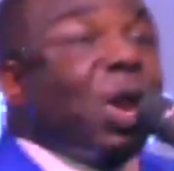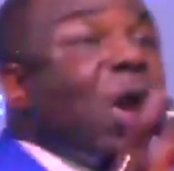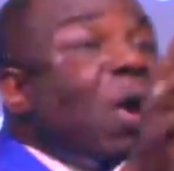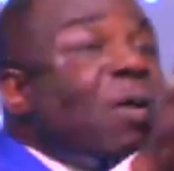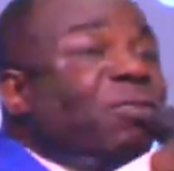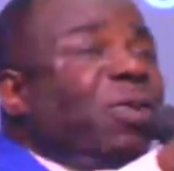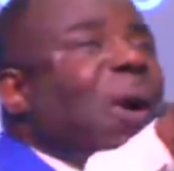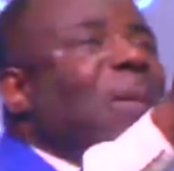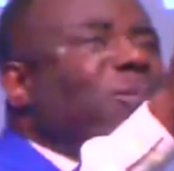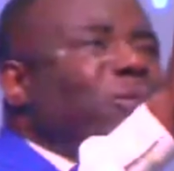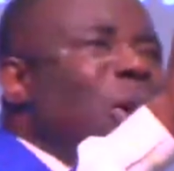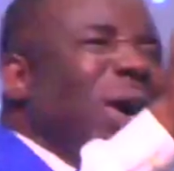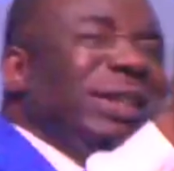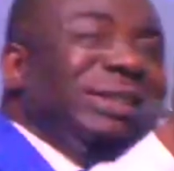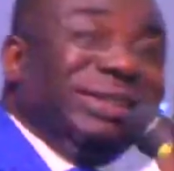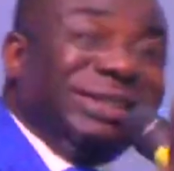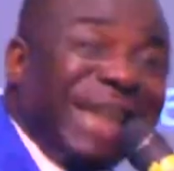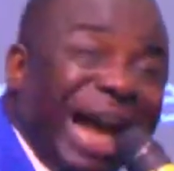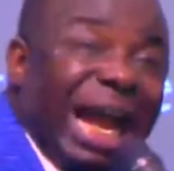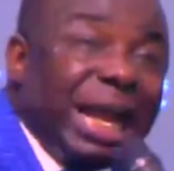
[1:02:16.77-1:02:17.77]
from
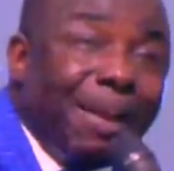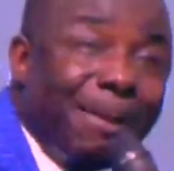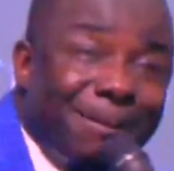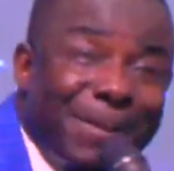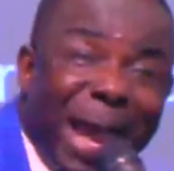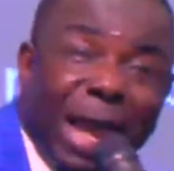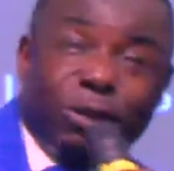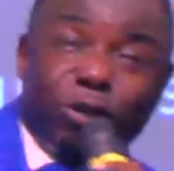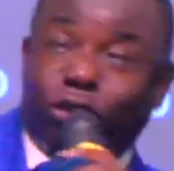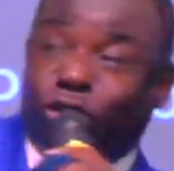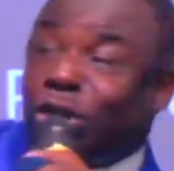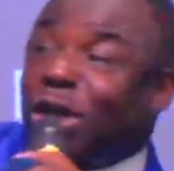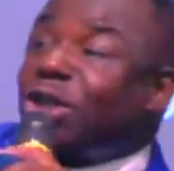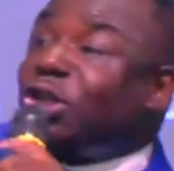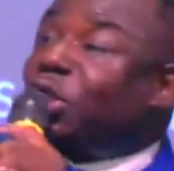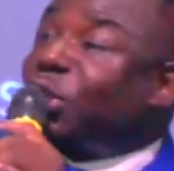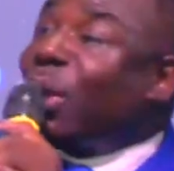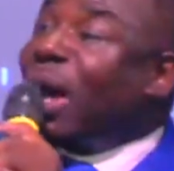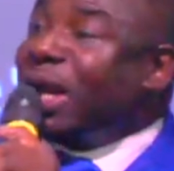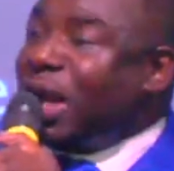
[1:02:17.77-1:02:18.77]
one dimension
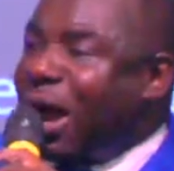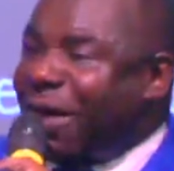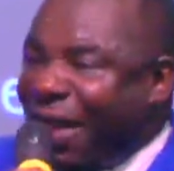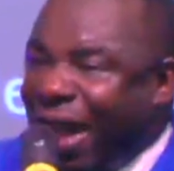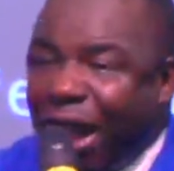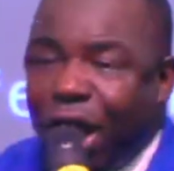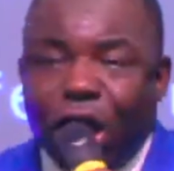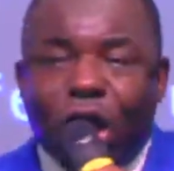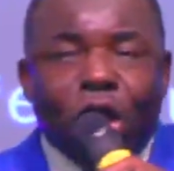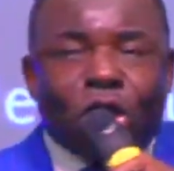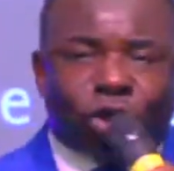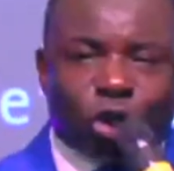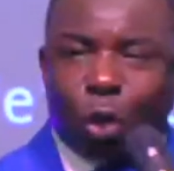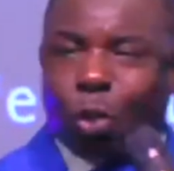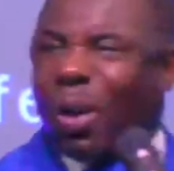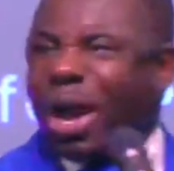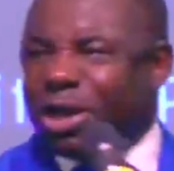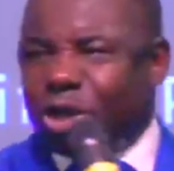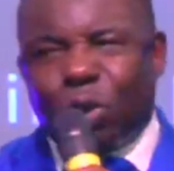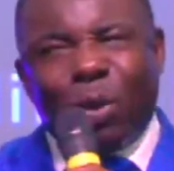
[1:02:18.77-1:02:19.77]
to another. So
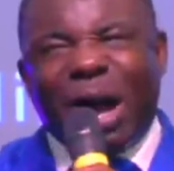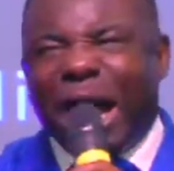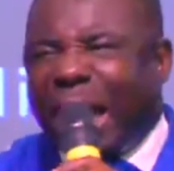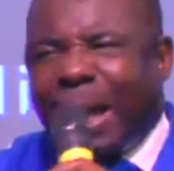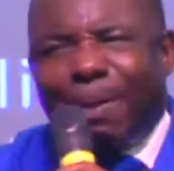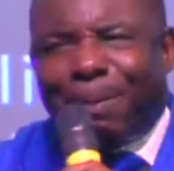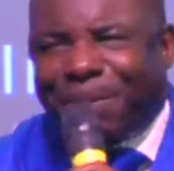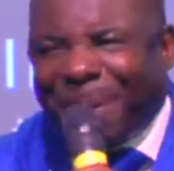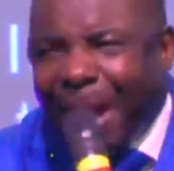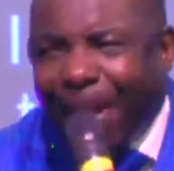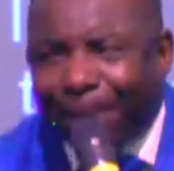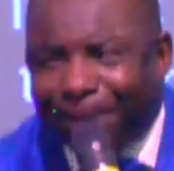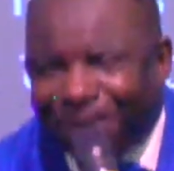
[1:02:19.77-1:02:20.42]
when you are a